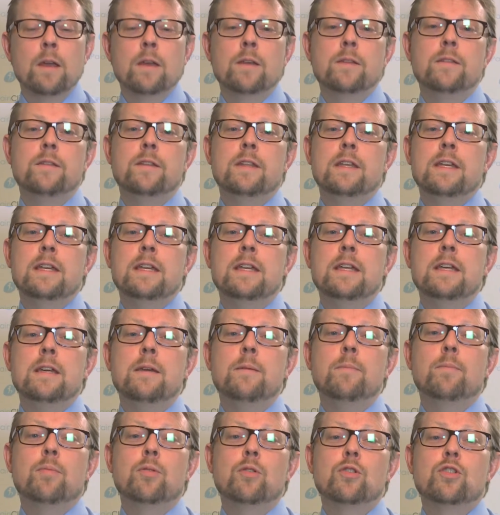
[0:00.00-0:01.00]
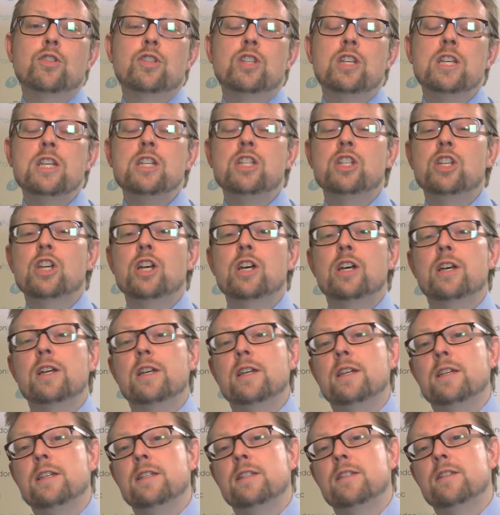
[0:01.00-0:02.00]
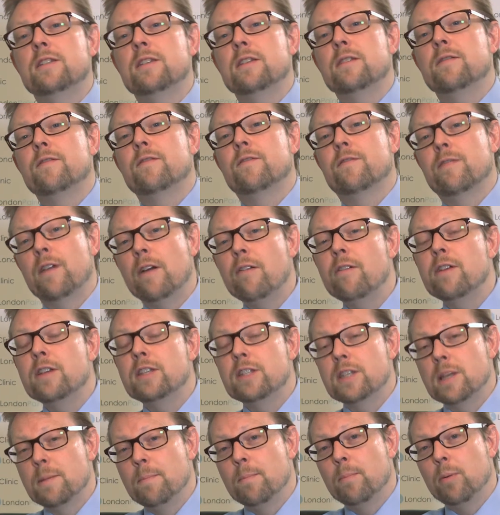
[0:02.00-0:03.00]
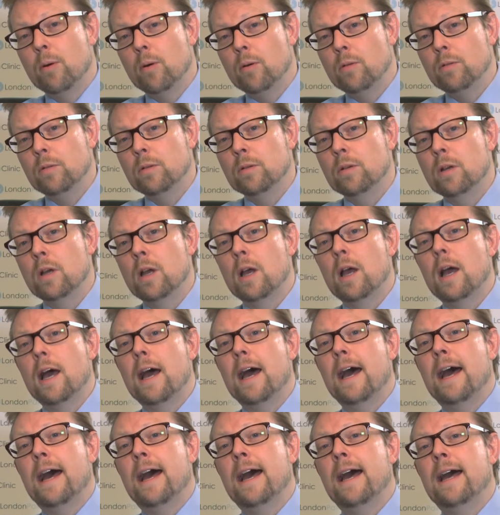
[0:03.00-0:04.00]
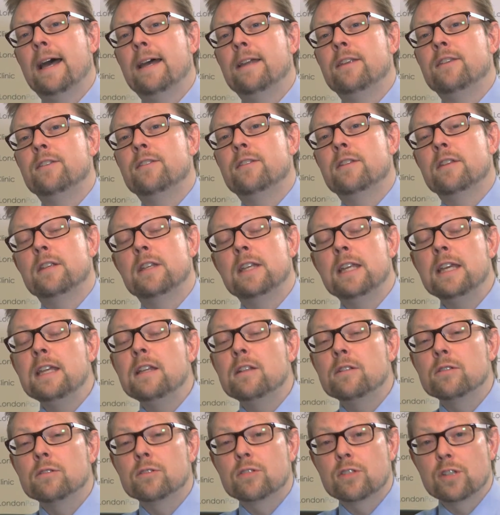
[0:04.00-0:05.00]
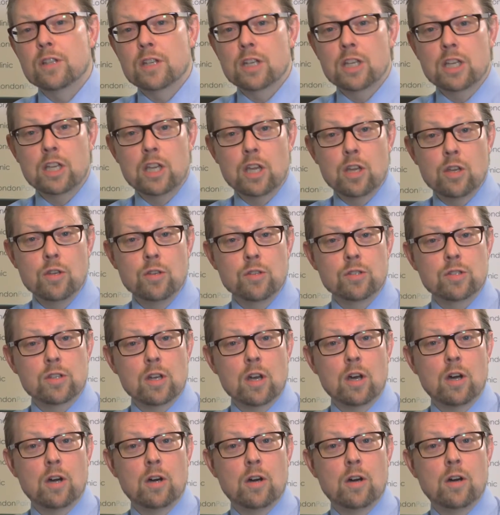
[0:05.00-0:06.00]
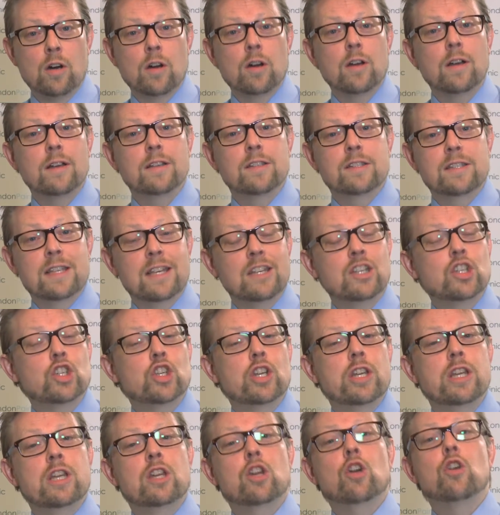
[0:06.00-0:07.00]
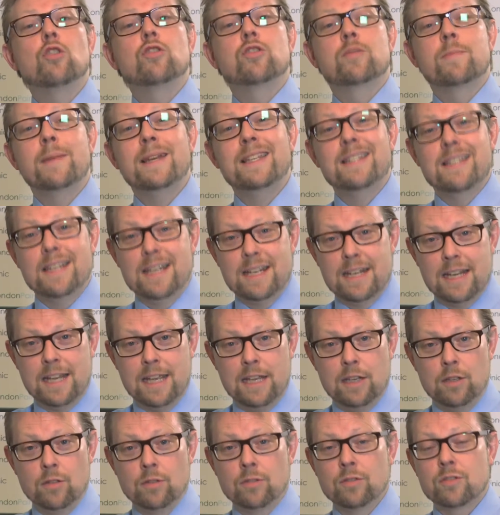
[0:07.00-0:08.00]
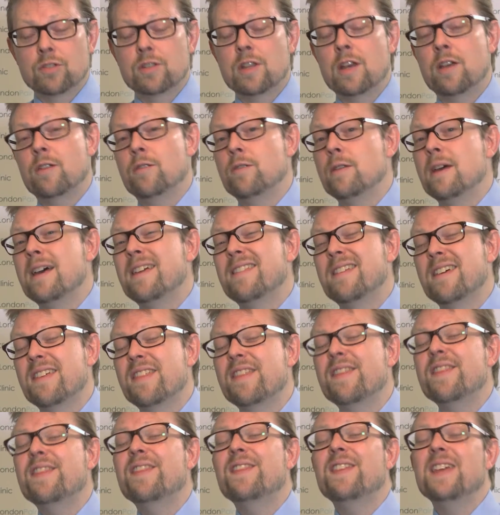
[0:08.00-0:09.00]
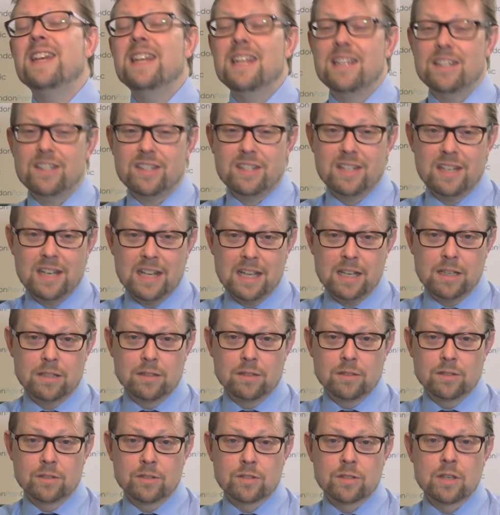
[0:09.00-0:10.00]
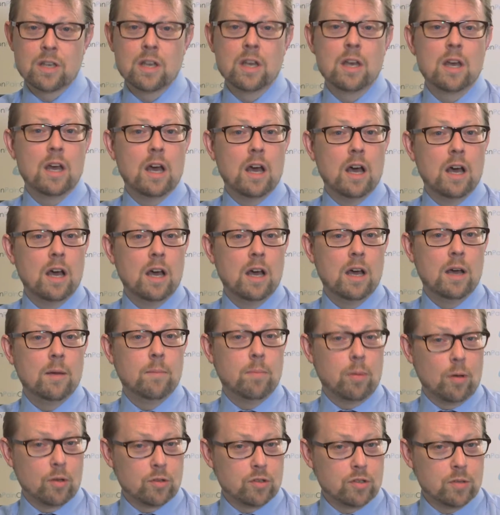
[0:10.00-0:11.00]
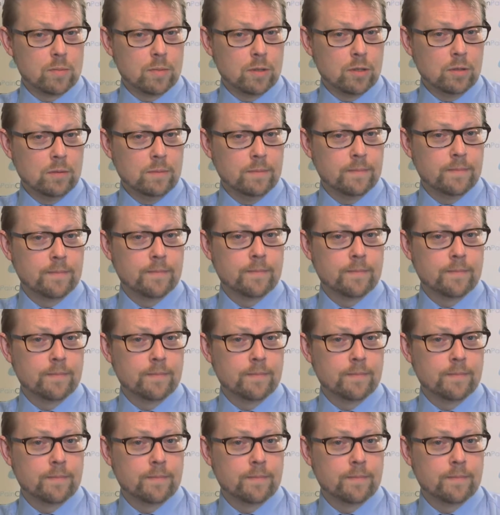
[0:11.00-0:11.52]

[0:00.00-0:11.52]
The procedure is very simple, and the needles that are used are essentially cosmetic needles, though they're the thinnest needles possible.